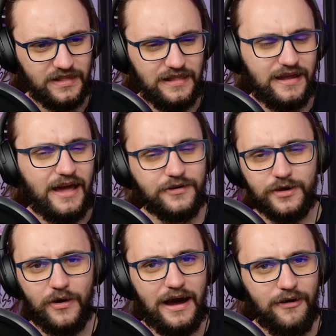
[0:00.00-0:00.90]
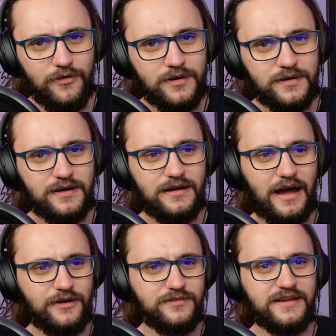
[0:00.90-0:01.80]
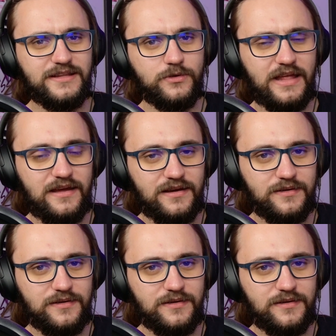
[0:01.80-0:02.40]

Like, I don't know how. I don't think they would